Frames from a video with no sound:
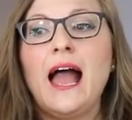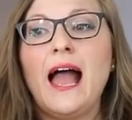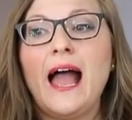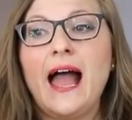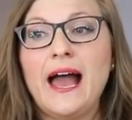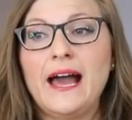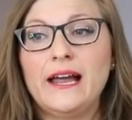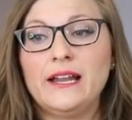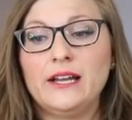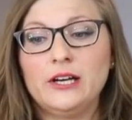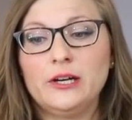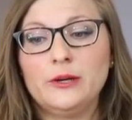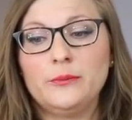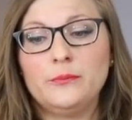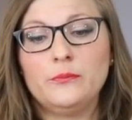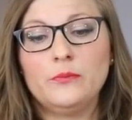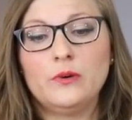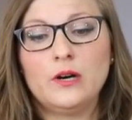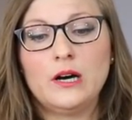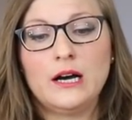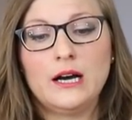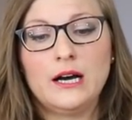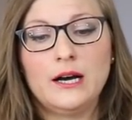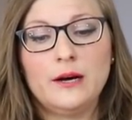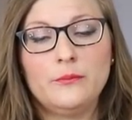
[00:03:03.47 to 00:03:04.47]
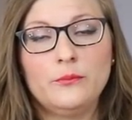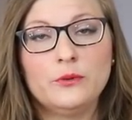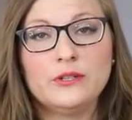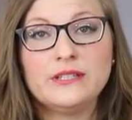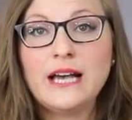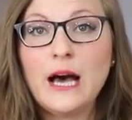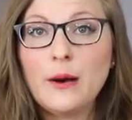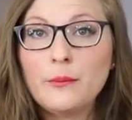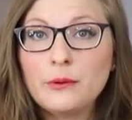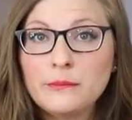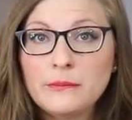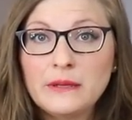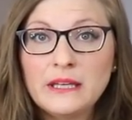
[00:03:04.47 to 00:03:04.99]
Adam was
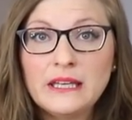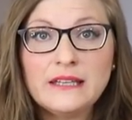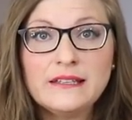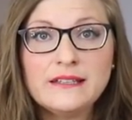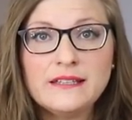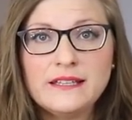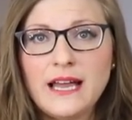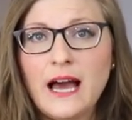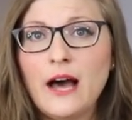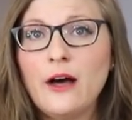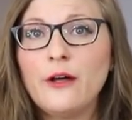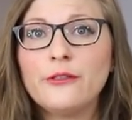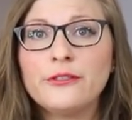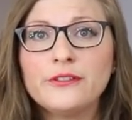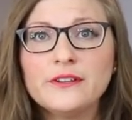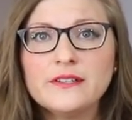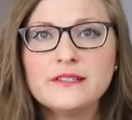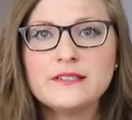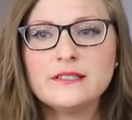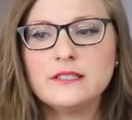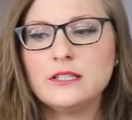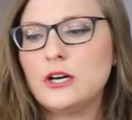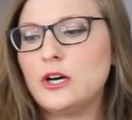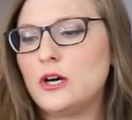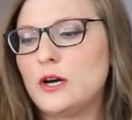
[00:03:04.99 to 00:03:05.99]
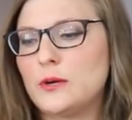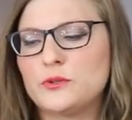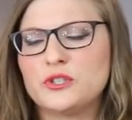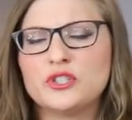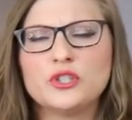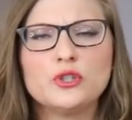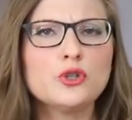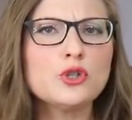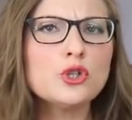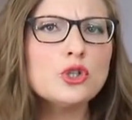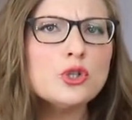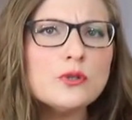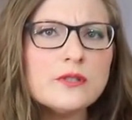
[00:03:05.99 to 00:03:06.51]
helping me eat healthy still, I was
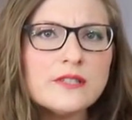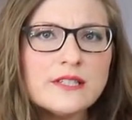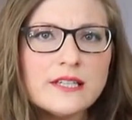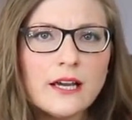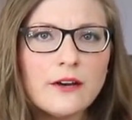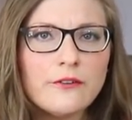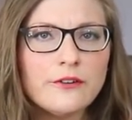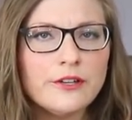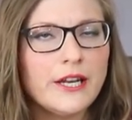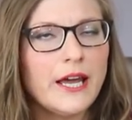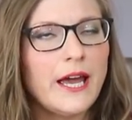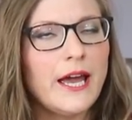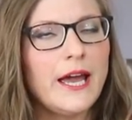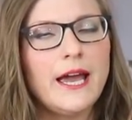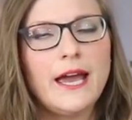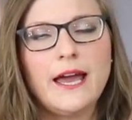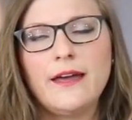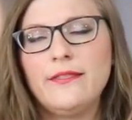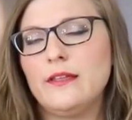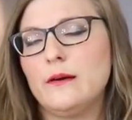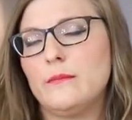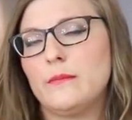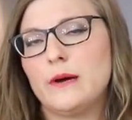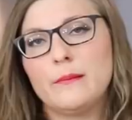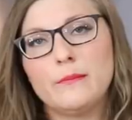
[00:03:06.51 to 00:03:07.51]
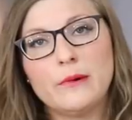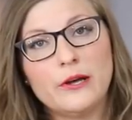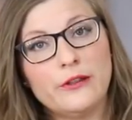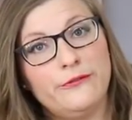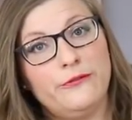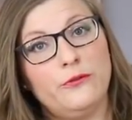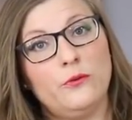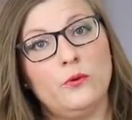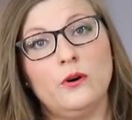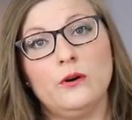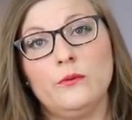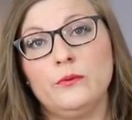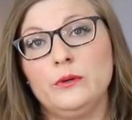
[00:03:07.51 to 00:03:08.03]
still juicing every day, and then by month
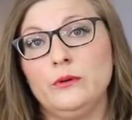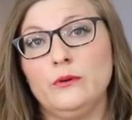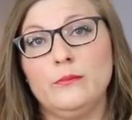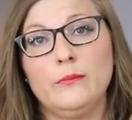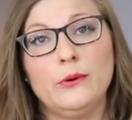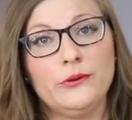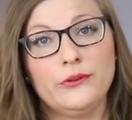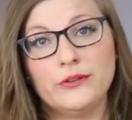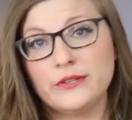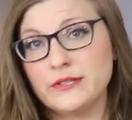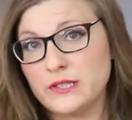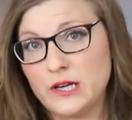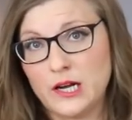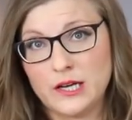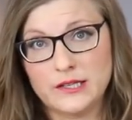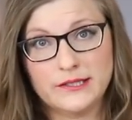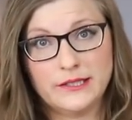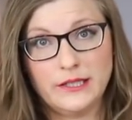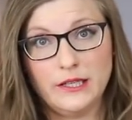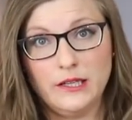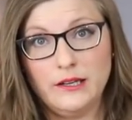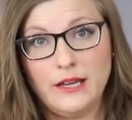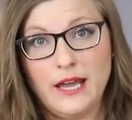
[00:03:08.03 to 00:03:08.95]
4 we were both exhausted